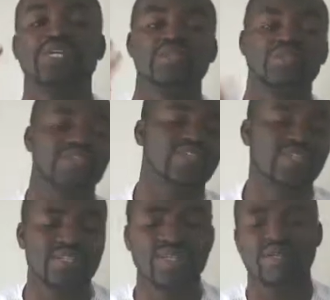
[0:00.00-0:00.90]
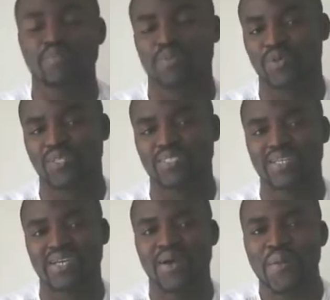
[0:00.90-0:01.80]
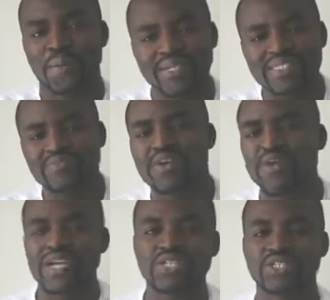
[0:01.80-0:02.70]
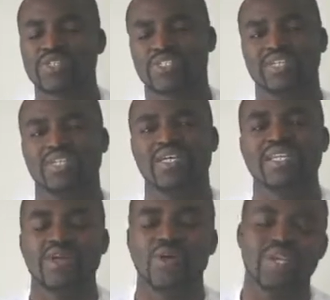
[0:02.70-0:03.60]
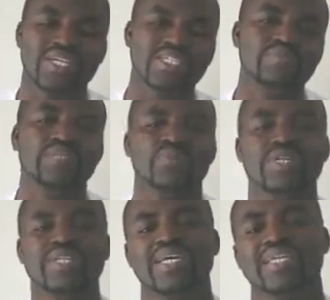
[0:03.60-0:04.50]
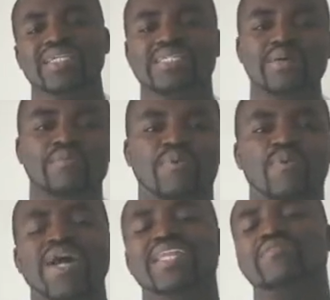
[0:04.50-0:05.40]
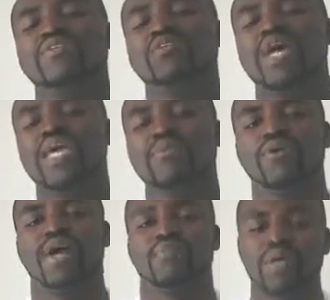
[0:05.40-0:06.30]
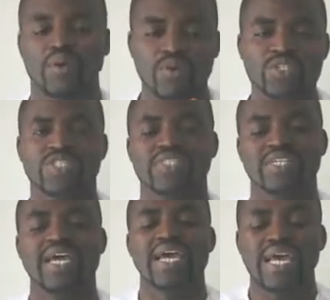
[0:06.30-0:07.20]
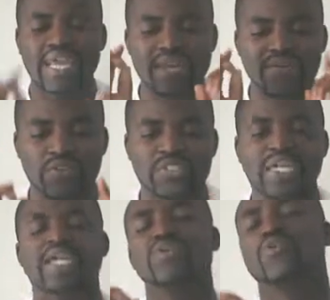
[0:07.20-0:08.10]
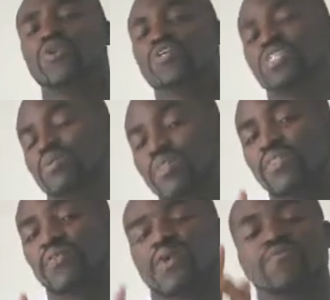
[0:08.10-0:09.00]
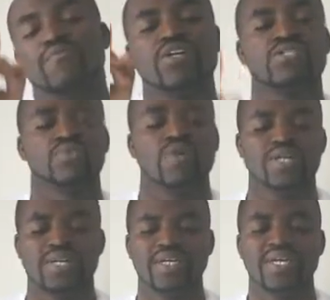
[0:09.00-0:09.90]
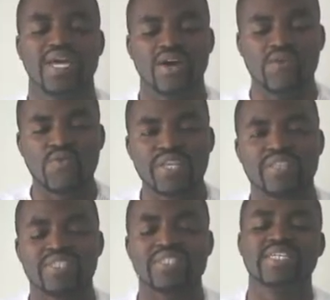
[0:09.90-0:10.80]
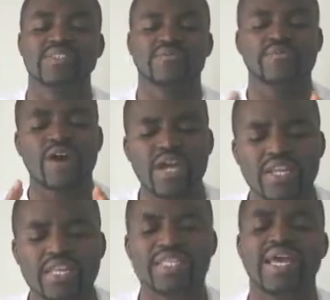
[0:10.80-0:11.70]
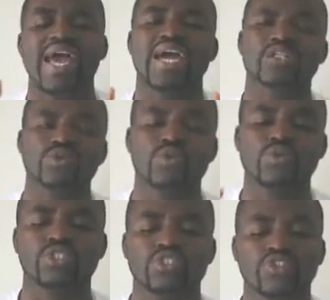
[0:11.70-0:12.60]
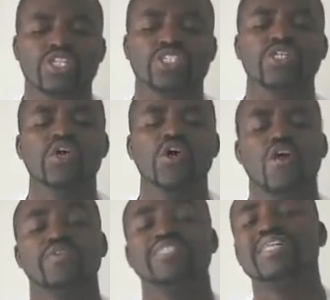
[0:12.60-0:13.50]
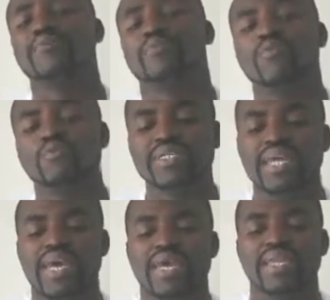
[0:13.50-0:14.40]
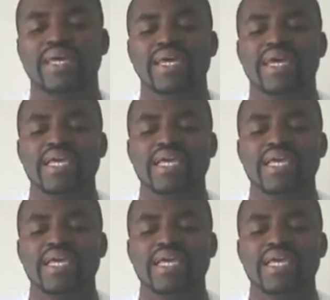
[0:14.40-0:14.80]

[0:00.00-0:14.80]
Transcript: I will let your son build it. But it's very interesting, the connection between the temple and even to Abraham. Now watch this. In 2 Chronicles chapter 3 verse 1, and I'll read this. And it says, finally the actual construction of the temple began.